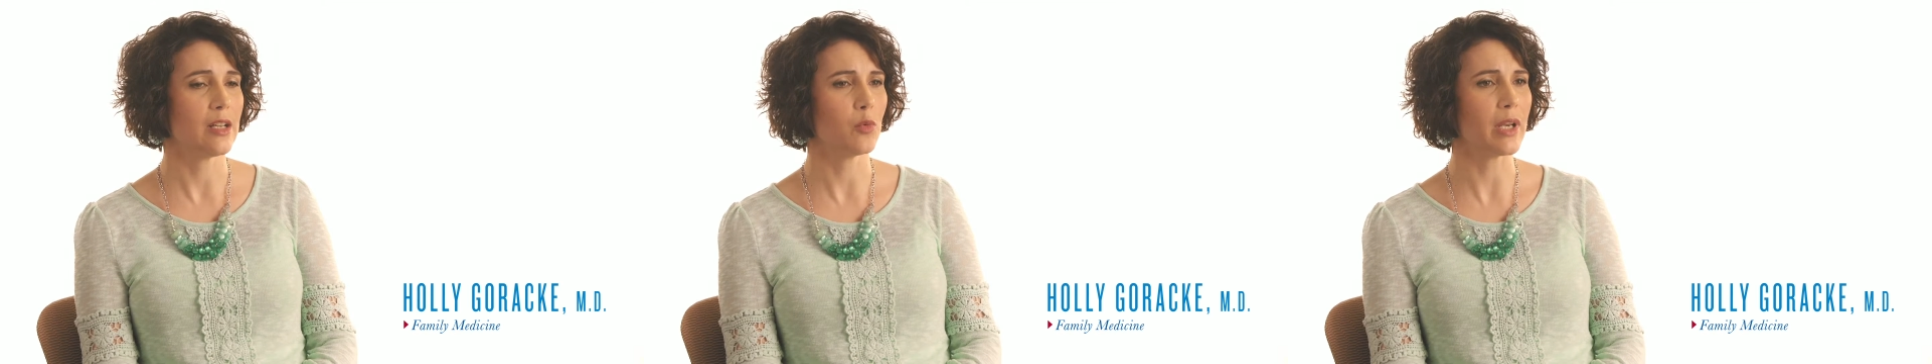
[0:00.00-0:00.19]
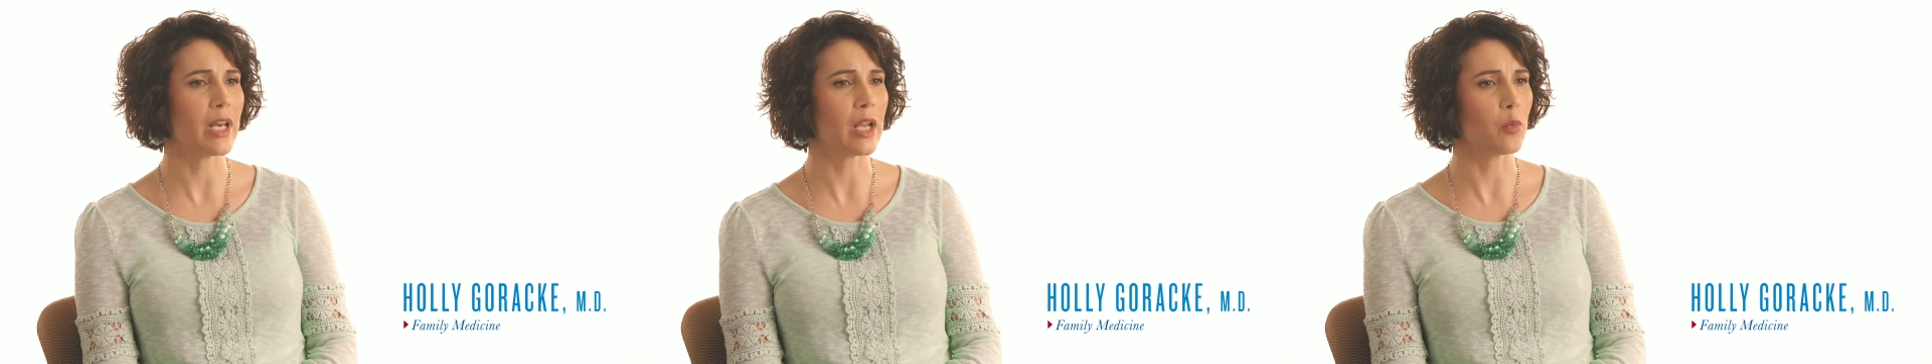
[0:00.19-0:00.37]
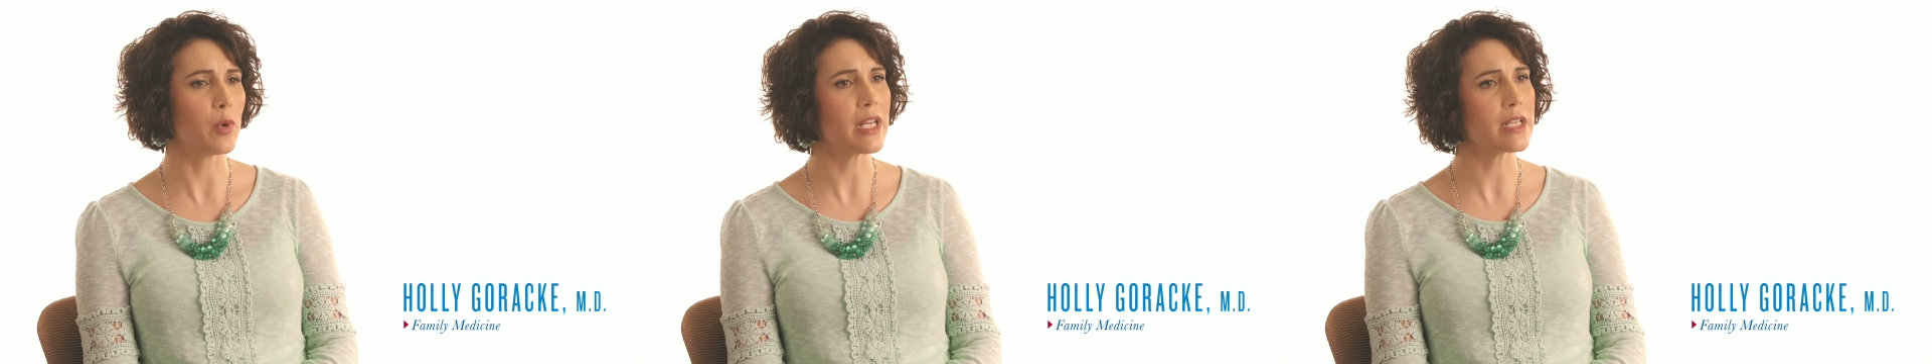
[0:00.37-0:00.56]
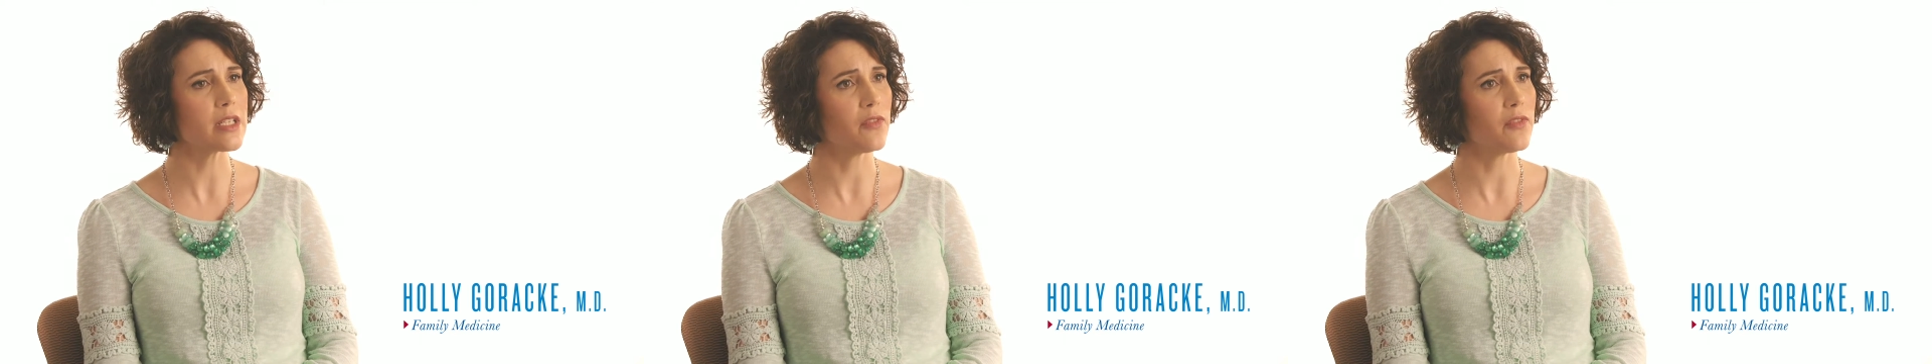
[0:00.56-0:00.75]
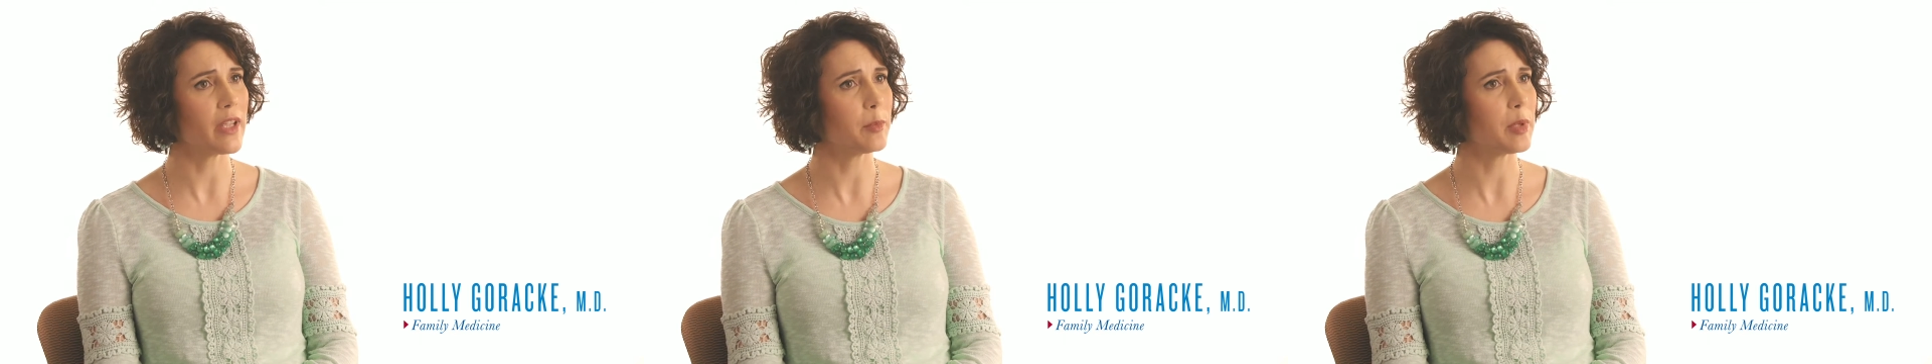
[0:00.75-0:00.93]
When I went
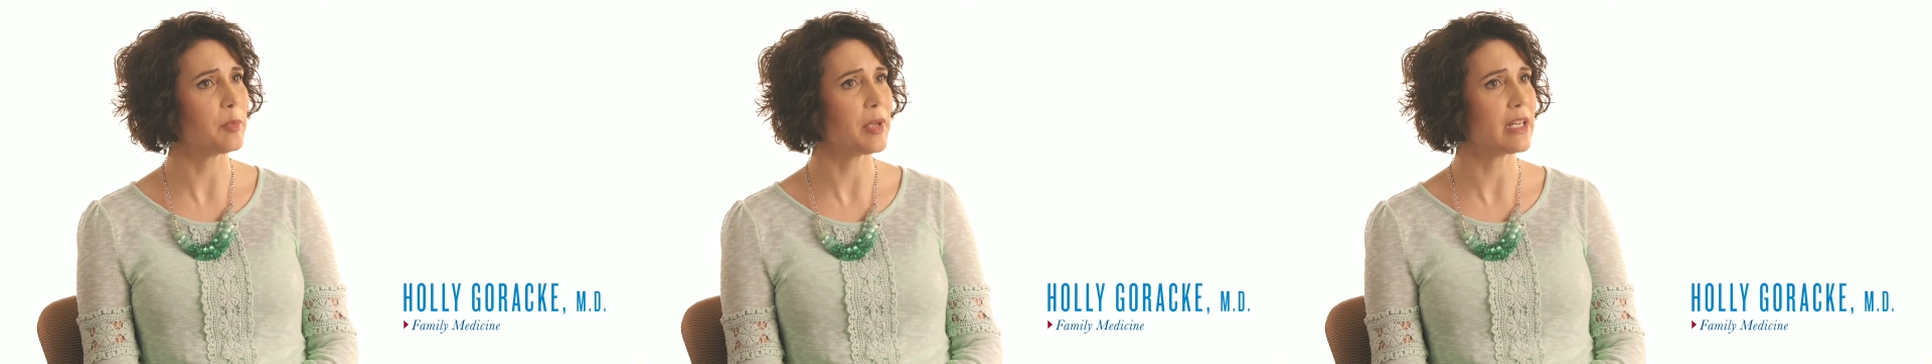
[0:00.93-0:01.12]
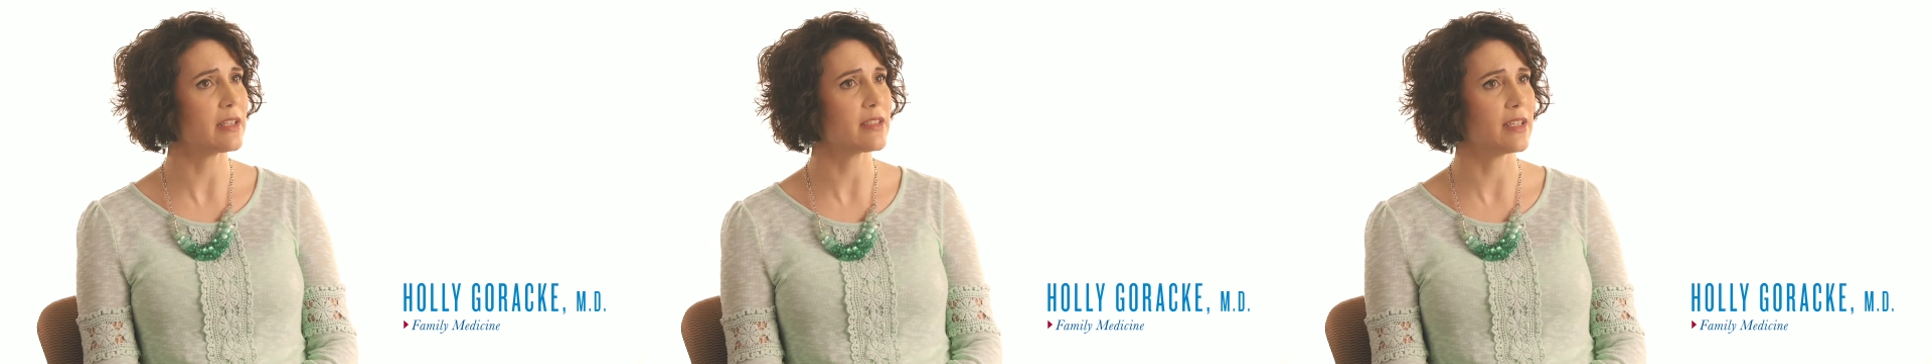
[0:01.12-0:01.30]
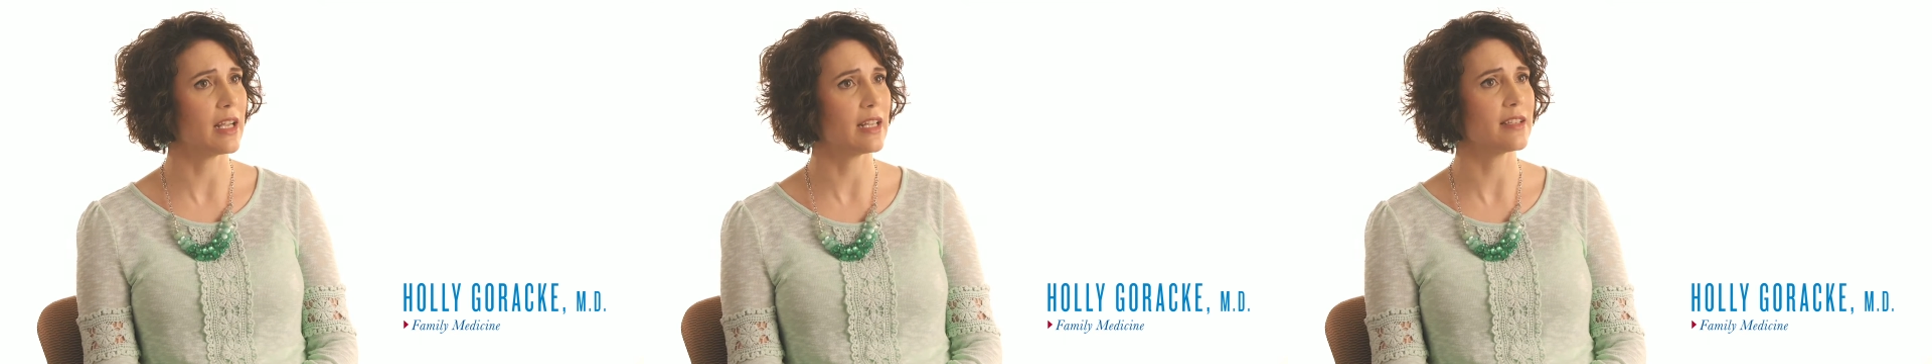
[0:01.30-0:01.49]
into family medicine,